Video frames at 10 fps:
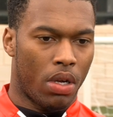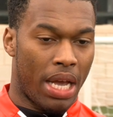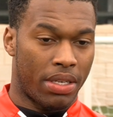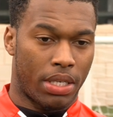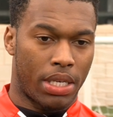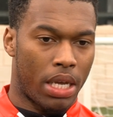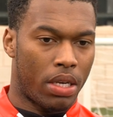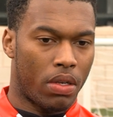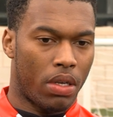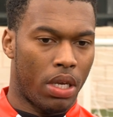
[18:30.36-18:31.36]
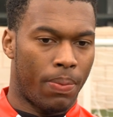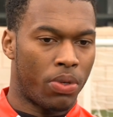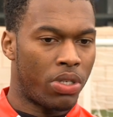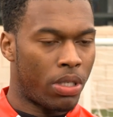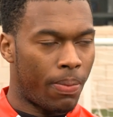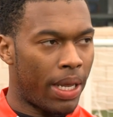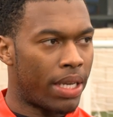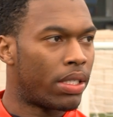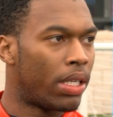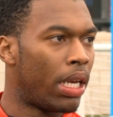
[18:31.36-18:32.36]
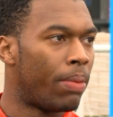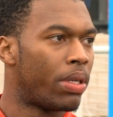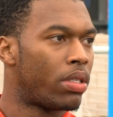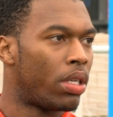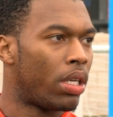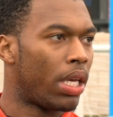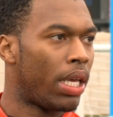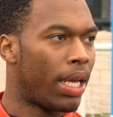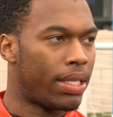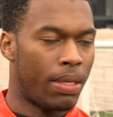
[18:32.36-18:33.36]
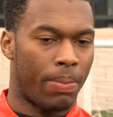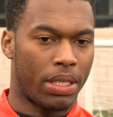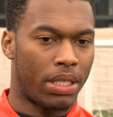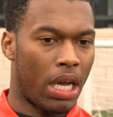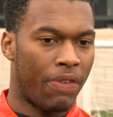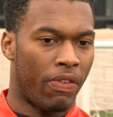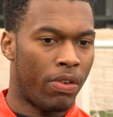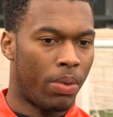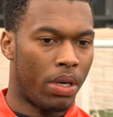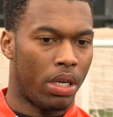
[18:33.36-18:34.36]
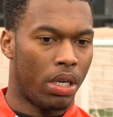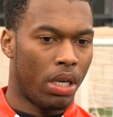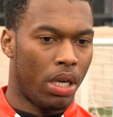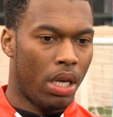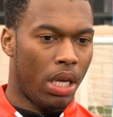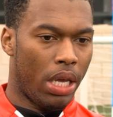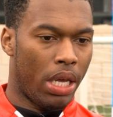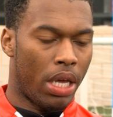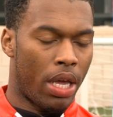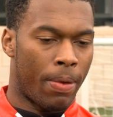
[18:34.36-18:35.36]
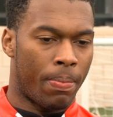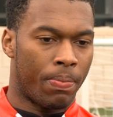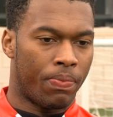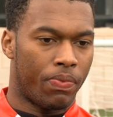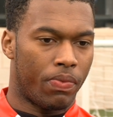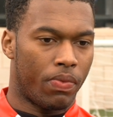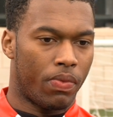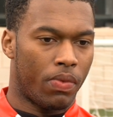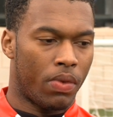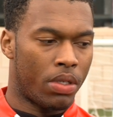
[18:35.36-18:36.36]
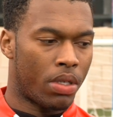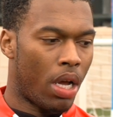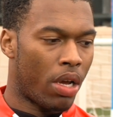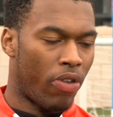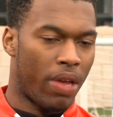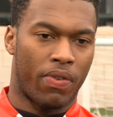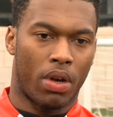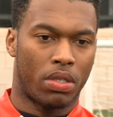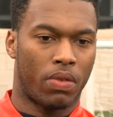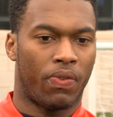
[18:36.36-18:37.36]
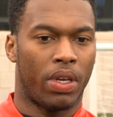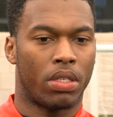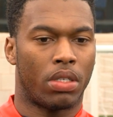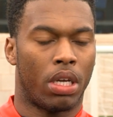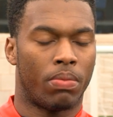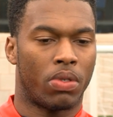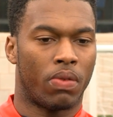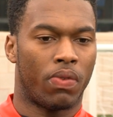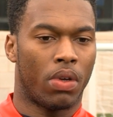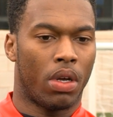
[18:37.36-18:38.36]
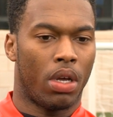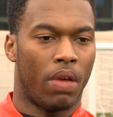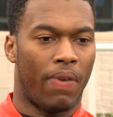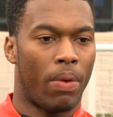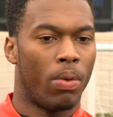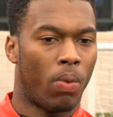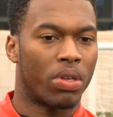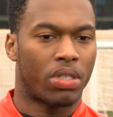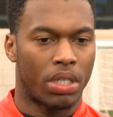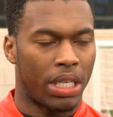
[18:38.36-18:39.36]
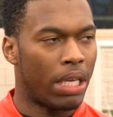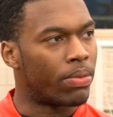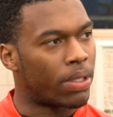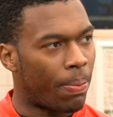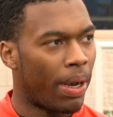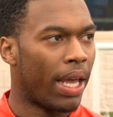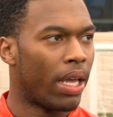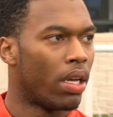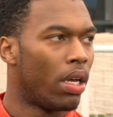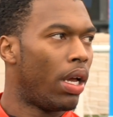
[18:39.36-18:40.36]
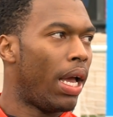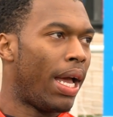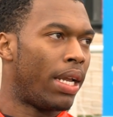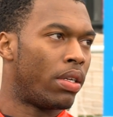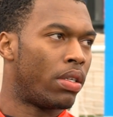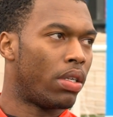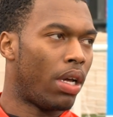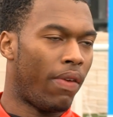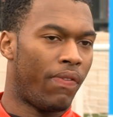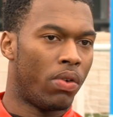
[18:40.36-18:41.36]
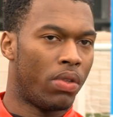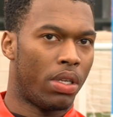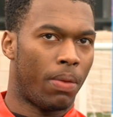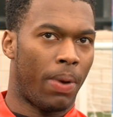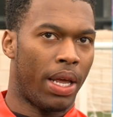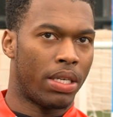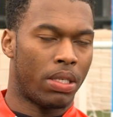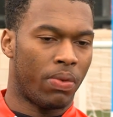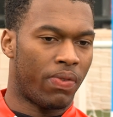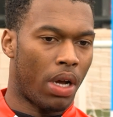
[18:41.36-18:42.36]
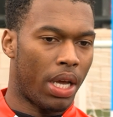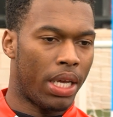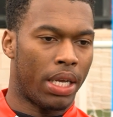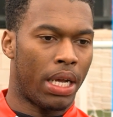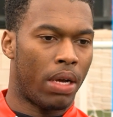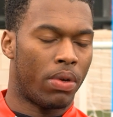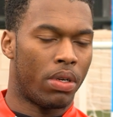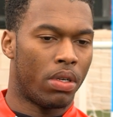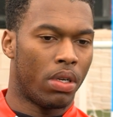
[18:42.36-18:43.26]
as I said, he pushes the players to their limits, and he gets the best out of everybody. He's got a great philosophy in terms of how he wants the team to play, and I feel that the players that we've got here now, and